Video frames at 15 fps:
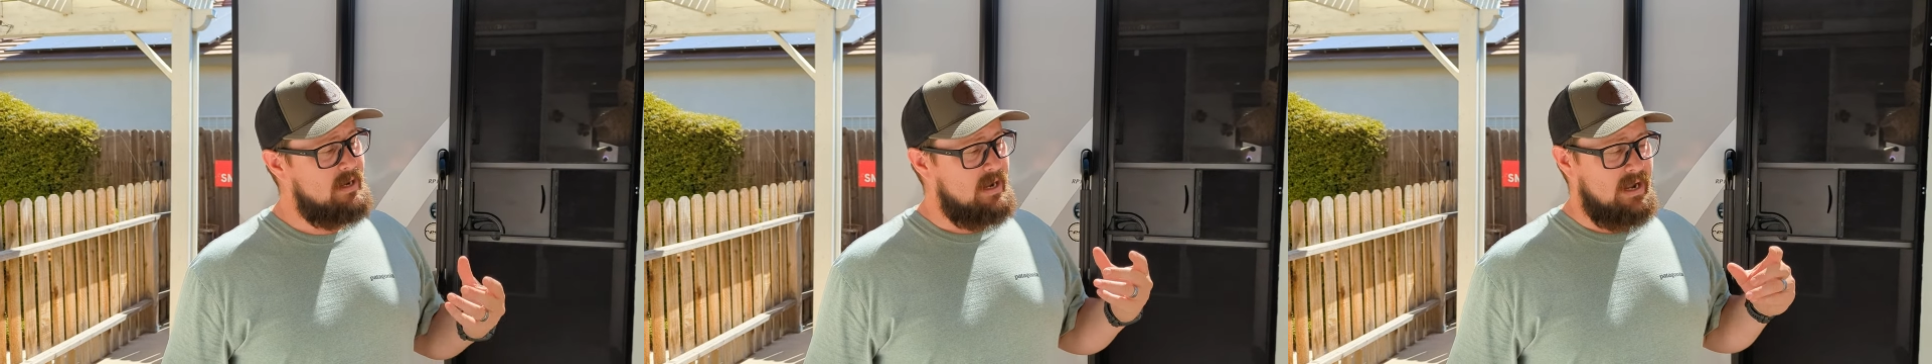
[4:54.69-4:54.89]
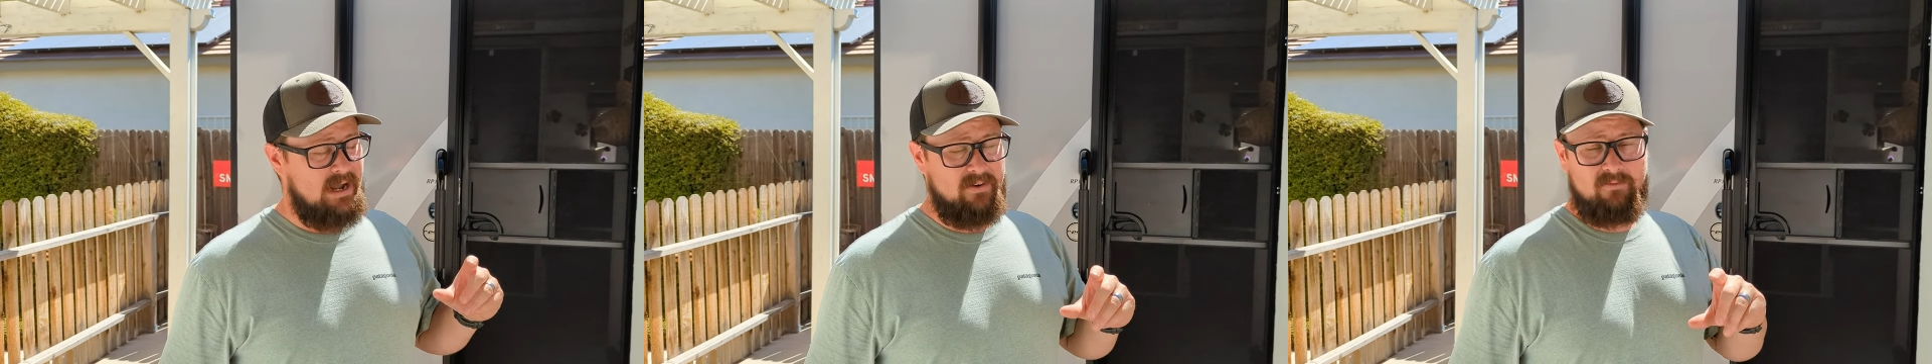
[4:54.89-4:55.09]

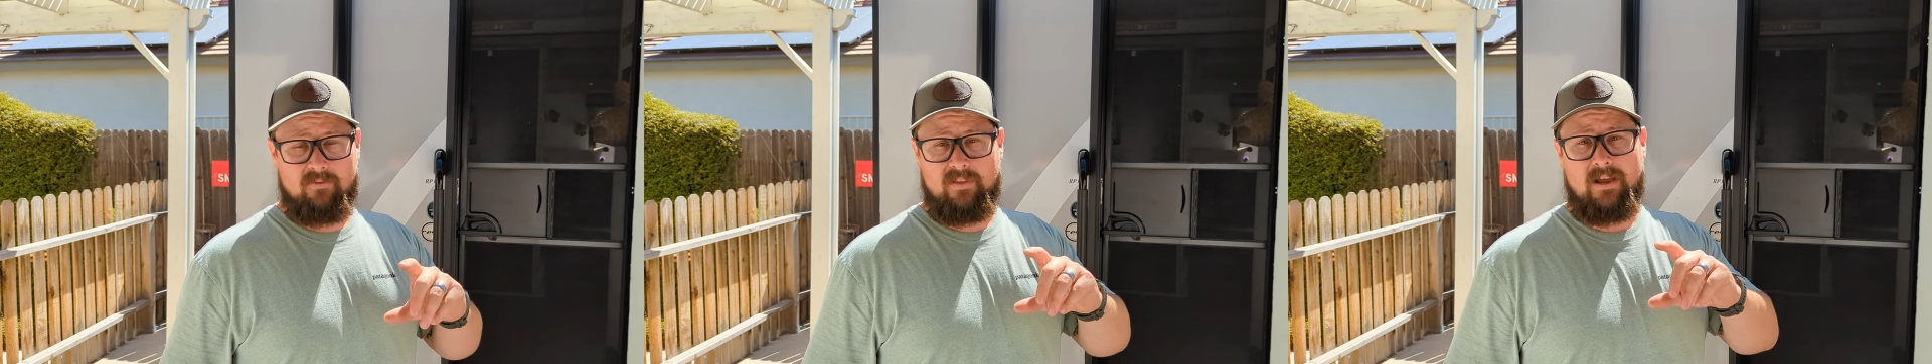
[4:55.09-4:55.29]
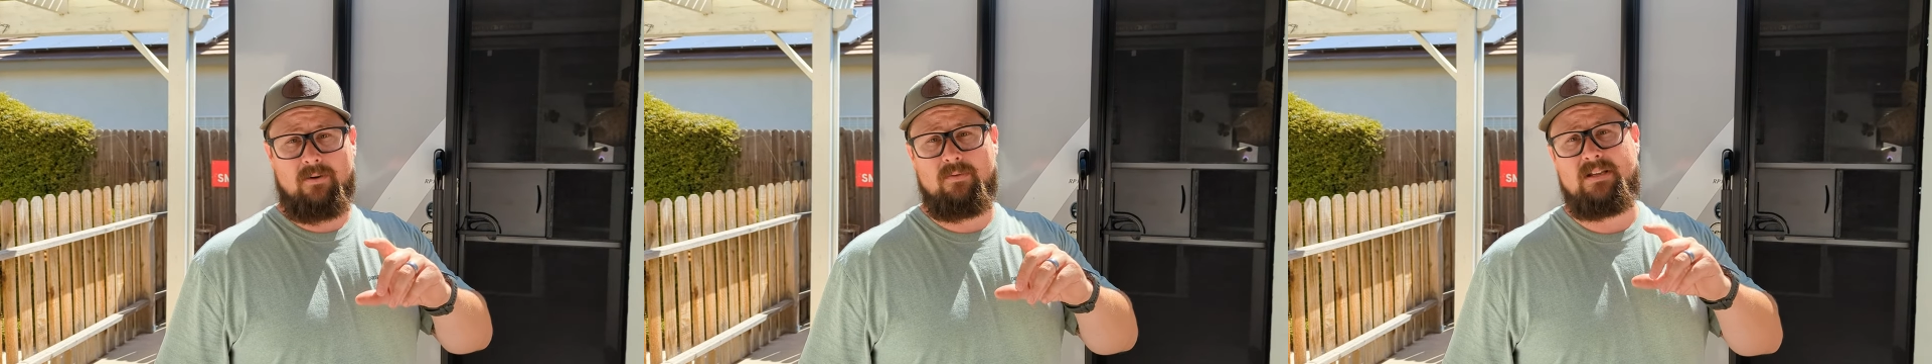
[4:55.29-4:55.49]
uh, for
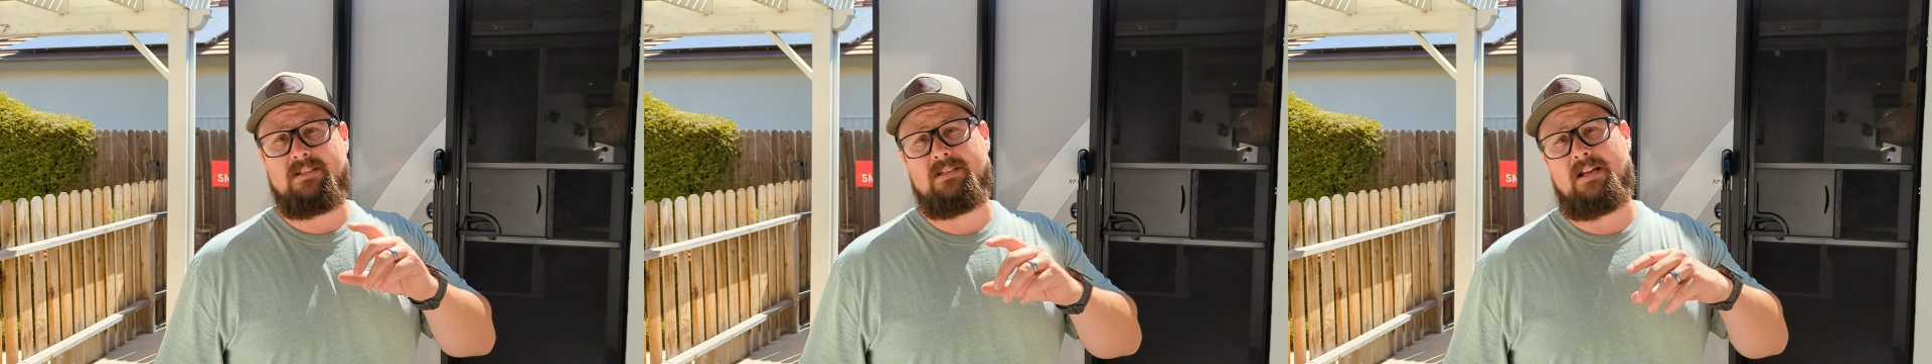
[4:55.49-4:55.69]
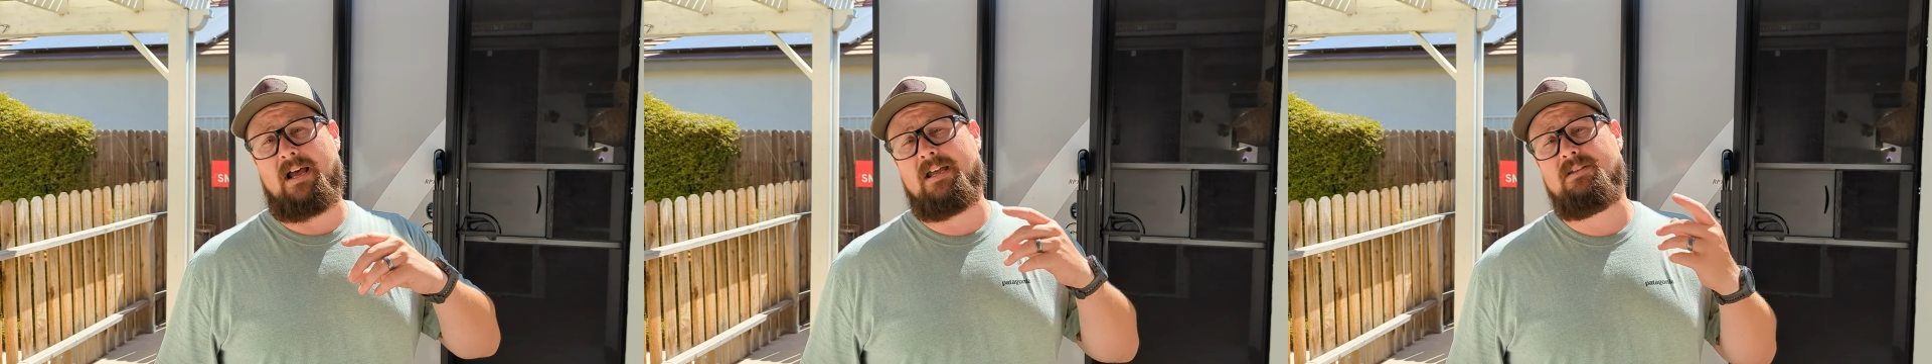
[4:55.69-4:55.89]
that
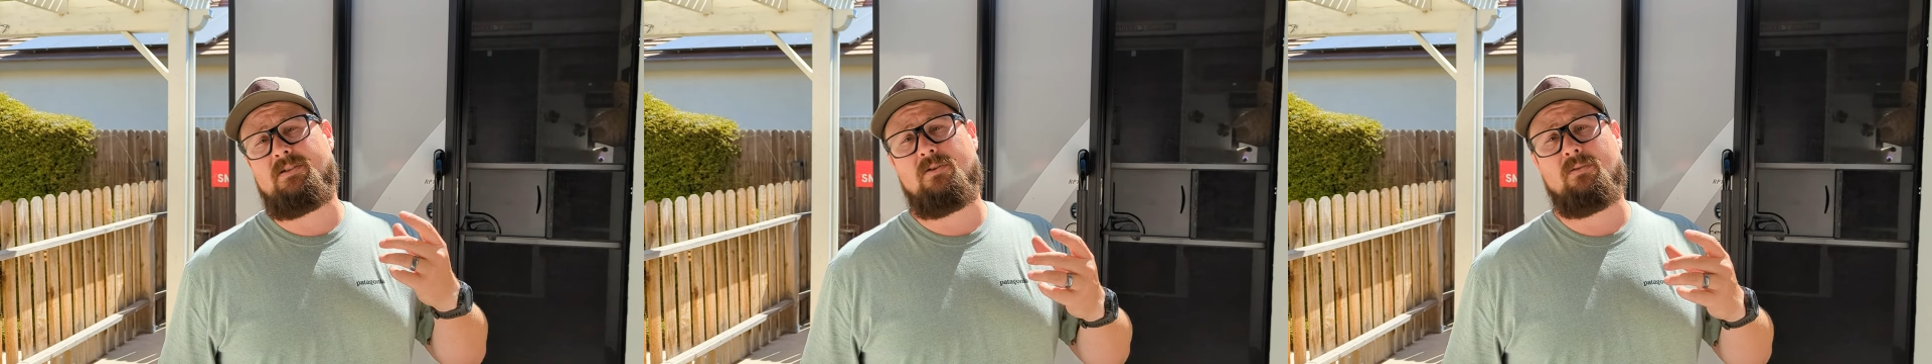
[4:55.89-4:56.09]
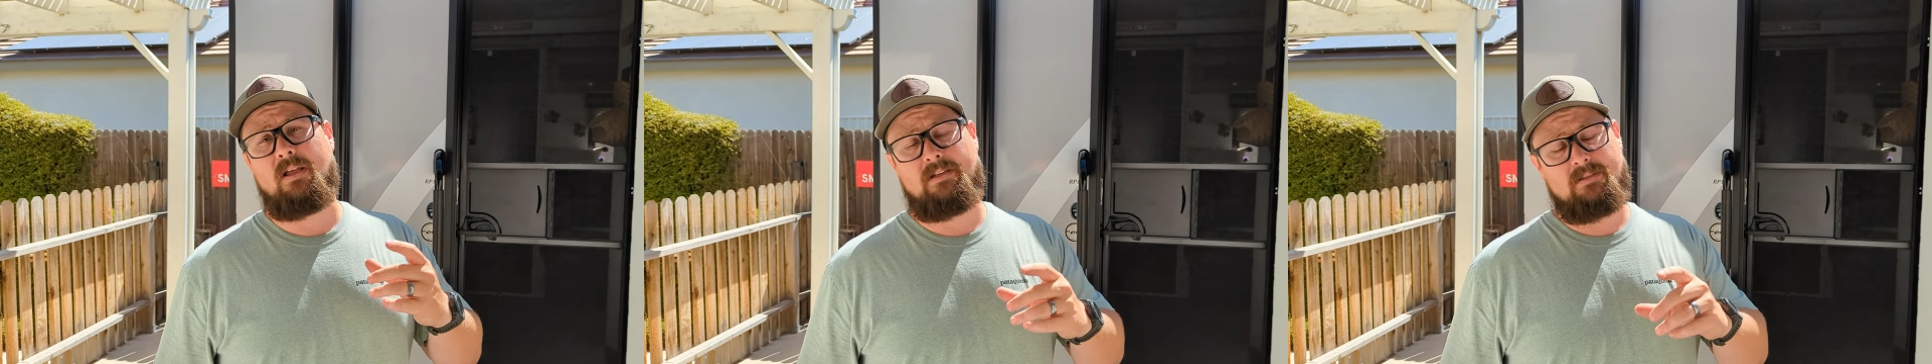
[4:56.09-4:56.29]
reason, I
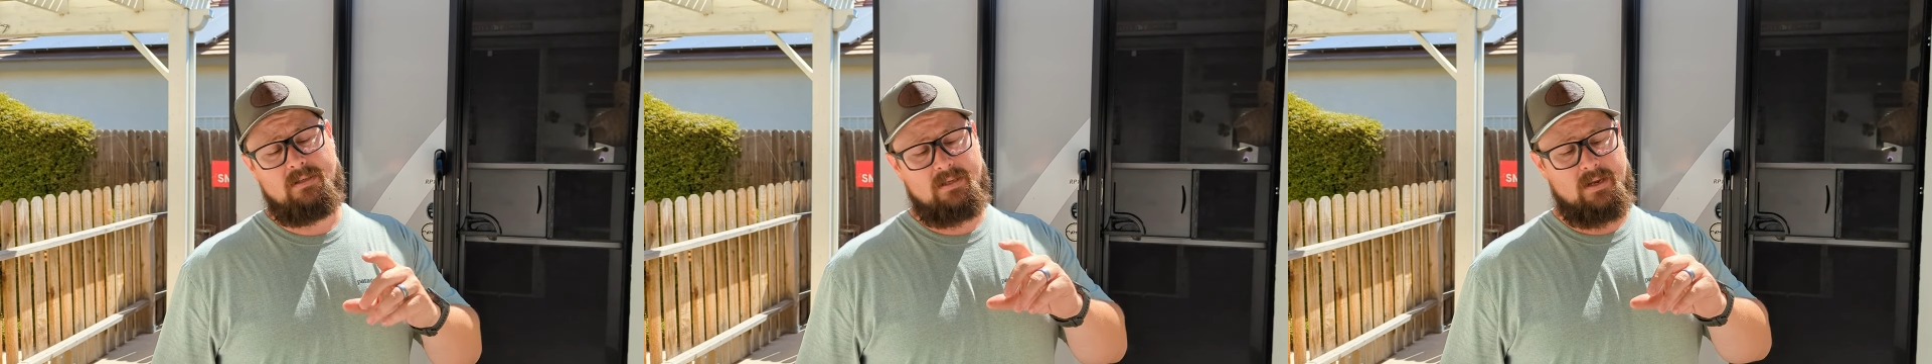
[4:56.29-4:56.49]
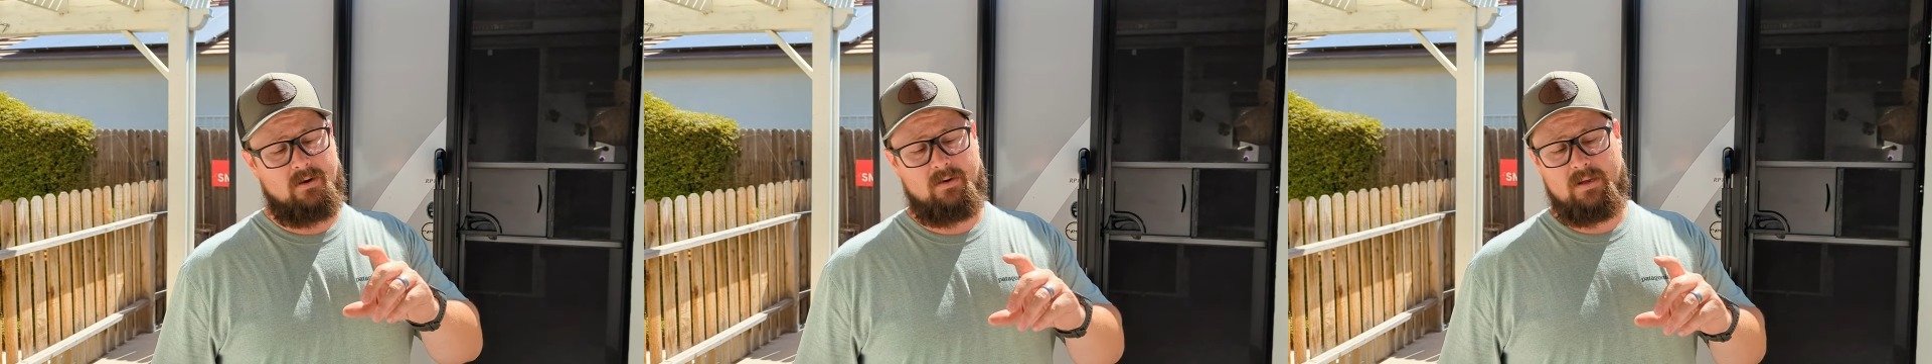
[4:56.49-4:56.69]
do like to
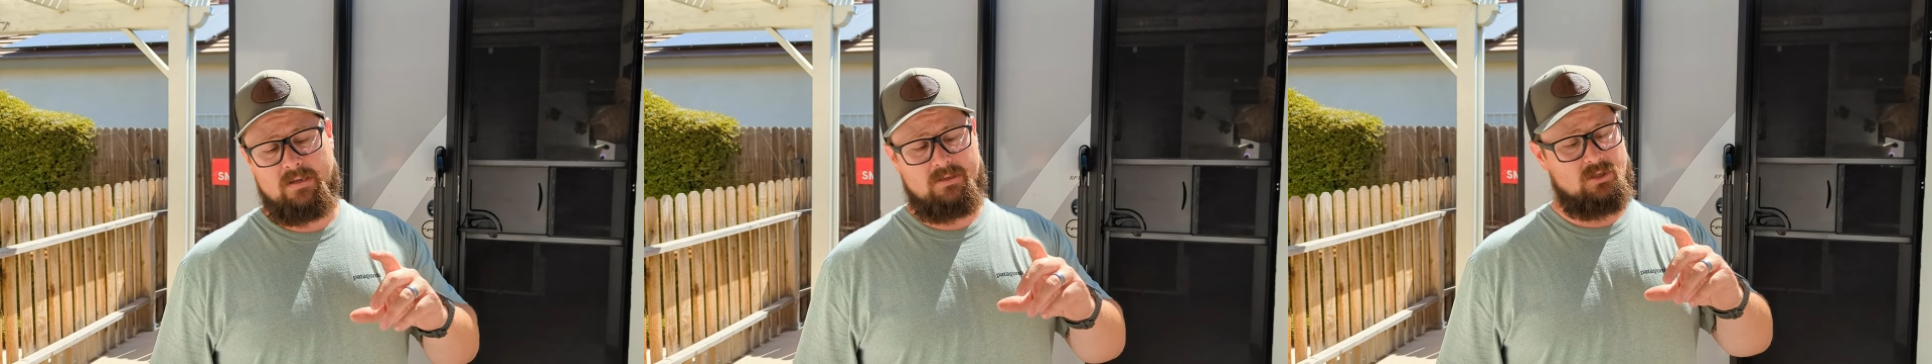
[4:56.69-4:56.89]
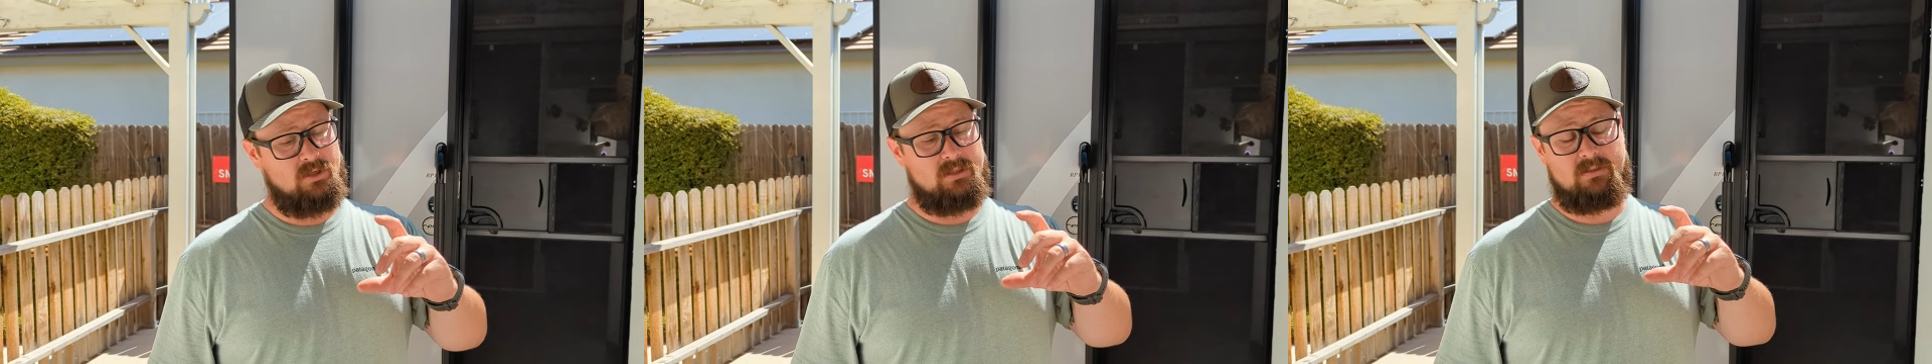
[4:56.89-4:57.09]
carry
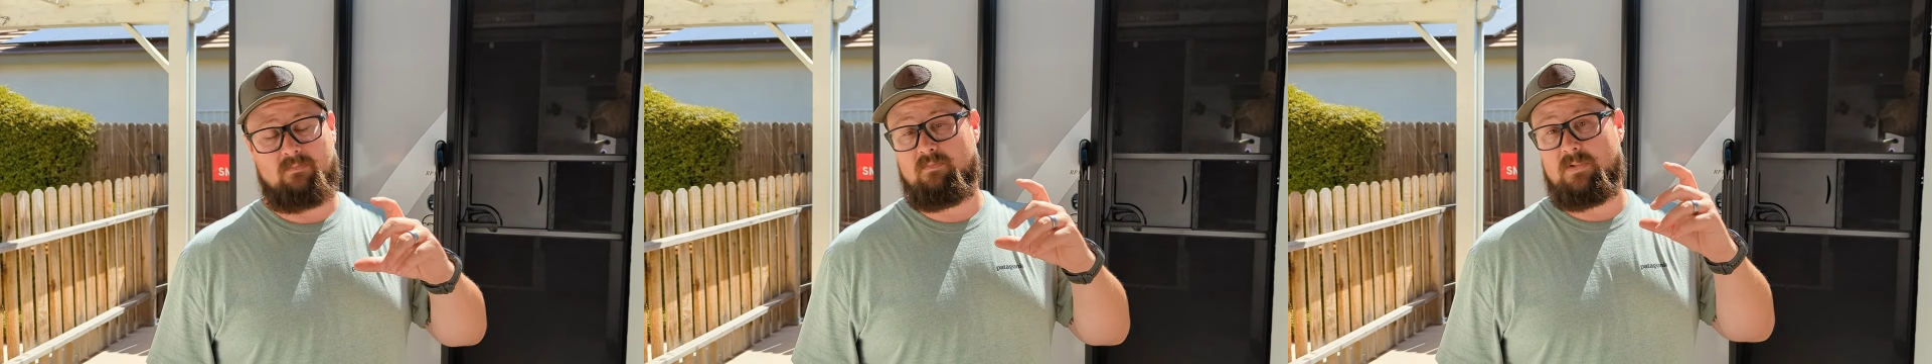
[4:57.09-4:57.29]
just,